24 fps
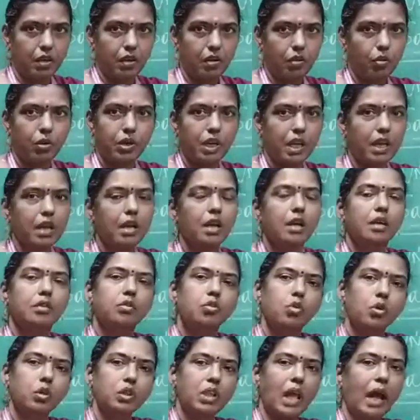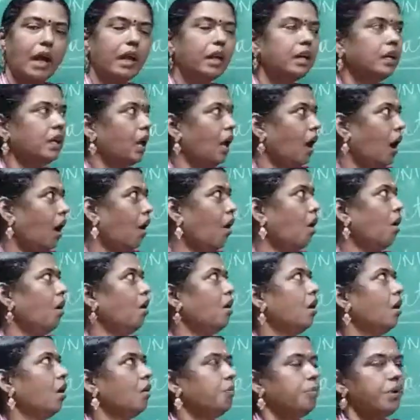Okay. So that all
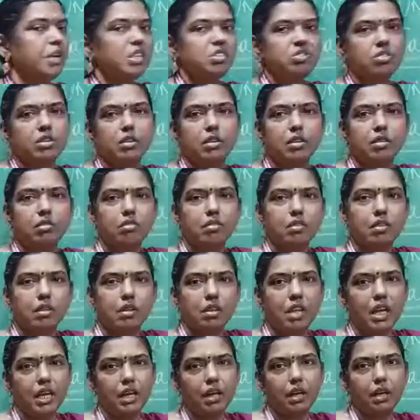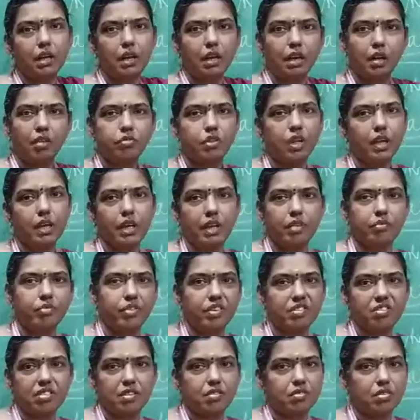operation is taken care of by
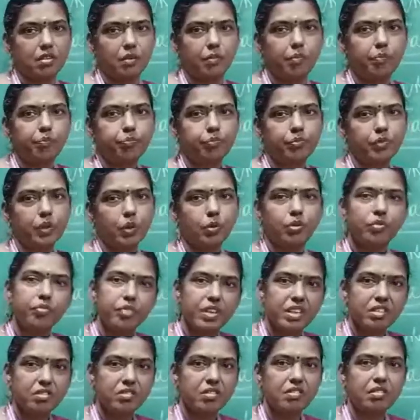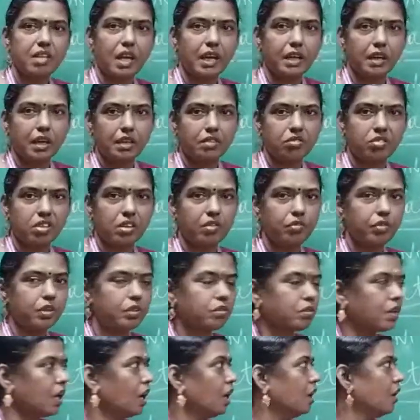FSS, fixed satellite service.
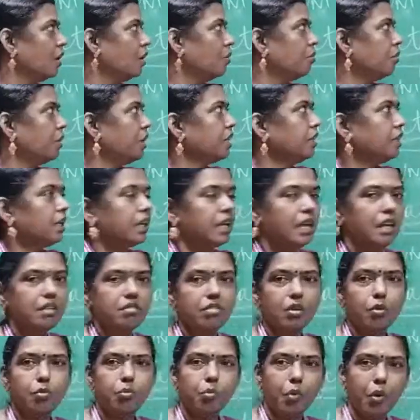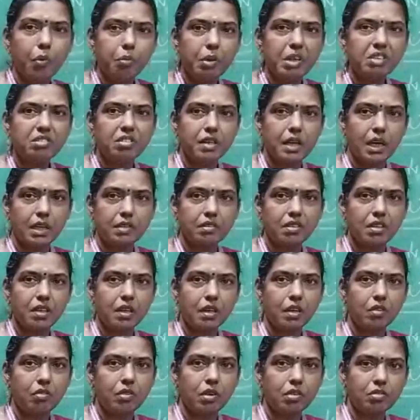But in the case of mobile satellite
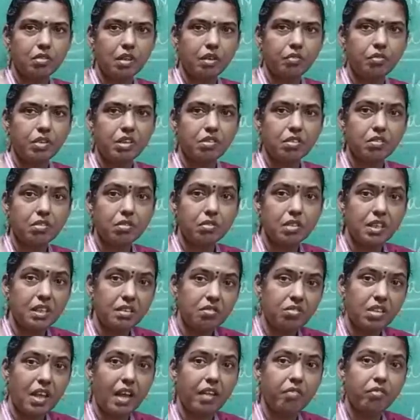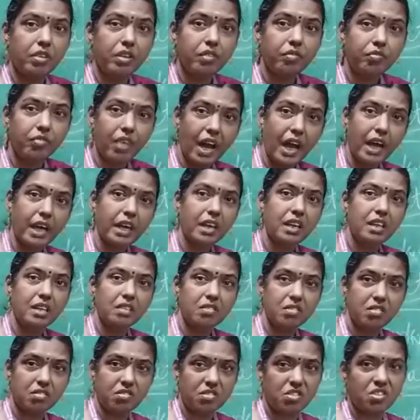services, it's having
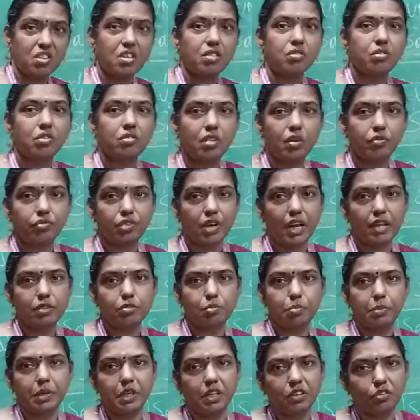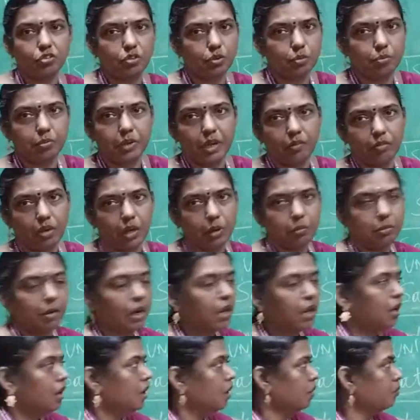various changes of transmitter radiation.
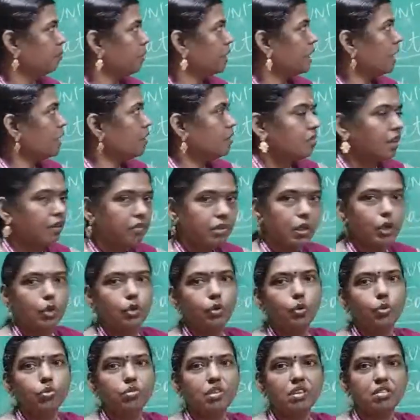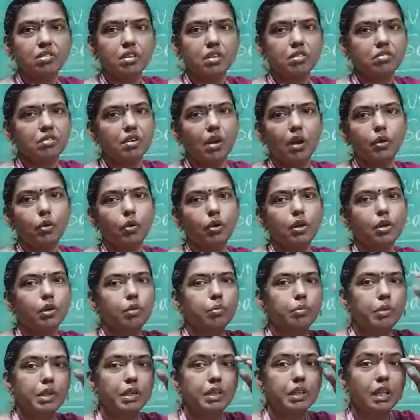because our users is not going to
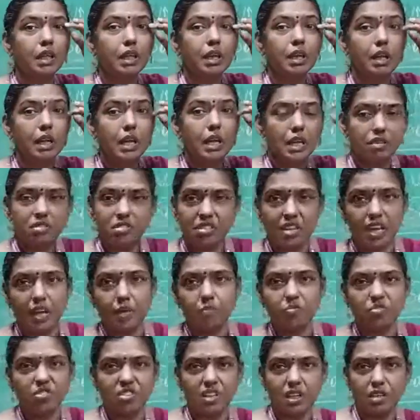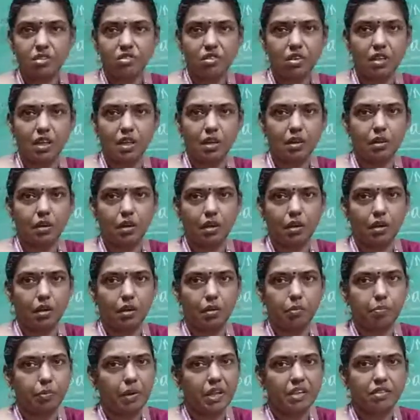be in the same
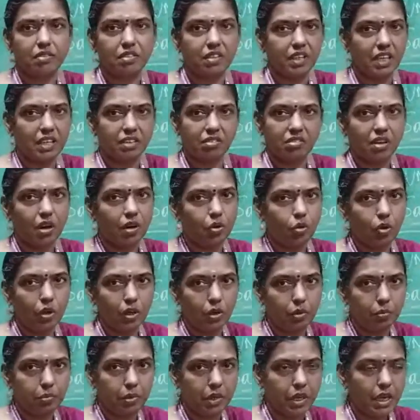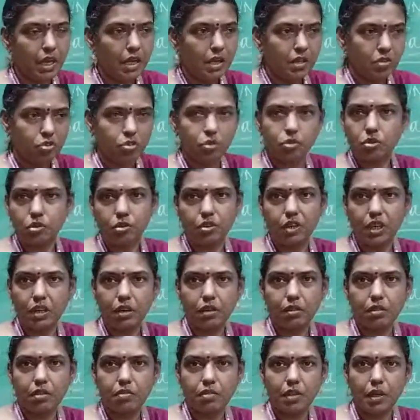stationary place. He is not going to be situated
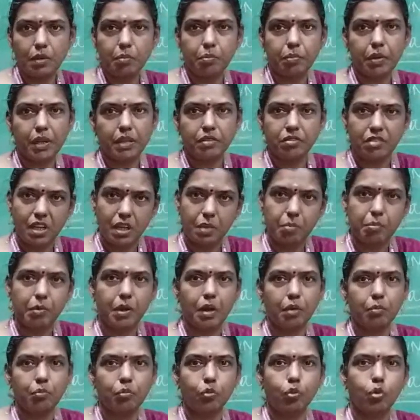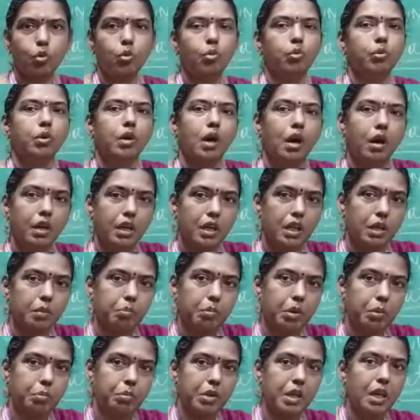in the same place. He may move, he
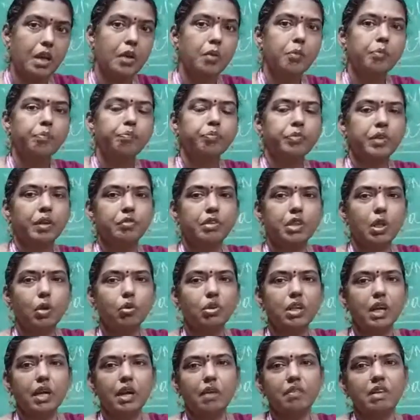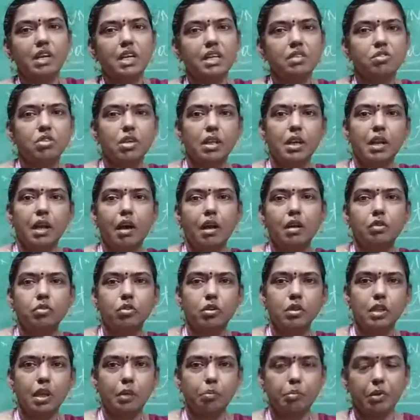may be without the coverage area.
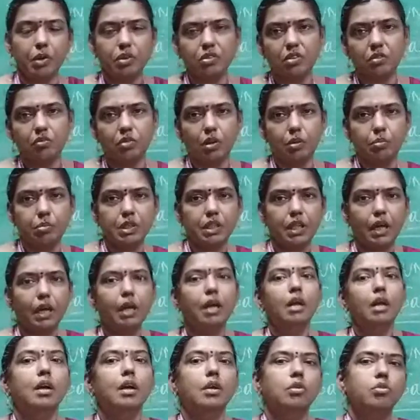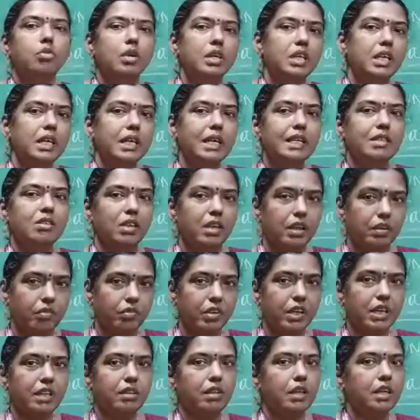Also, that person will be there. So each and
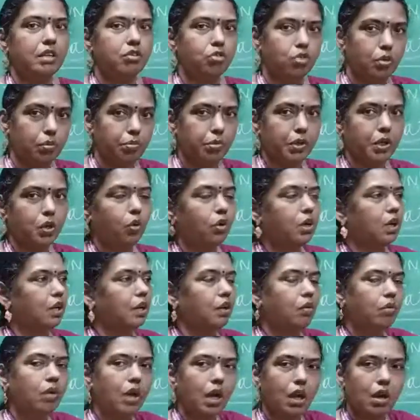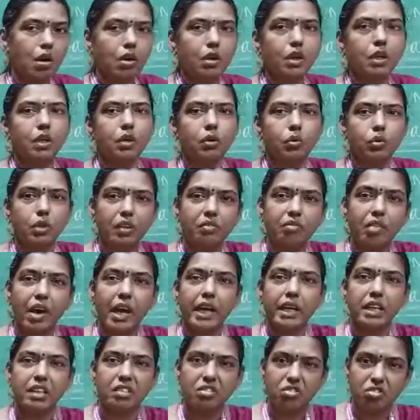everything should be noted down according to the
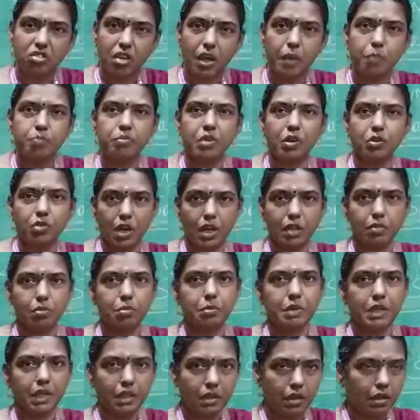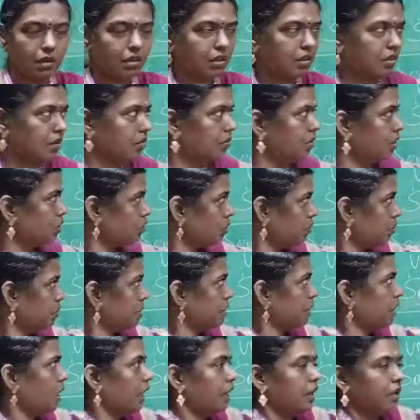various types of transmitter and receiver should be
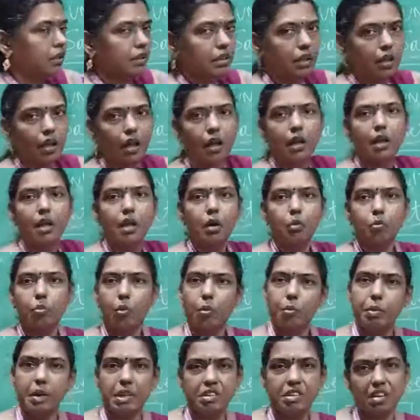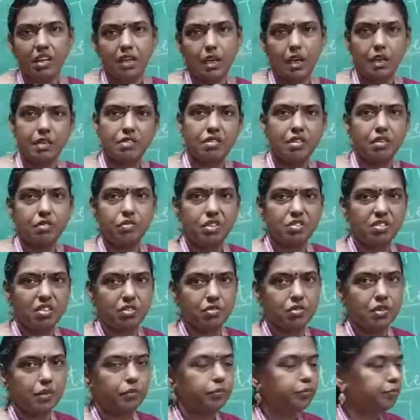there in the mobile satellite
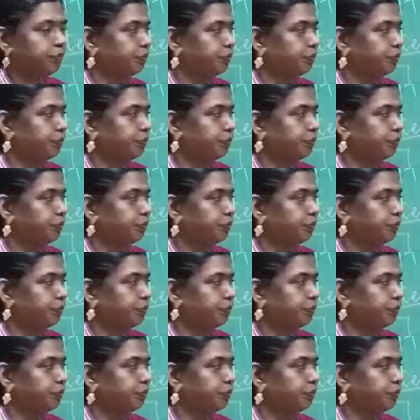services.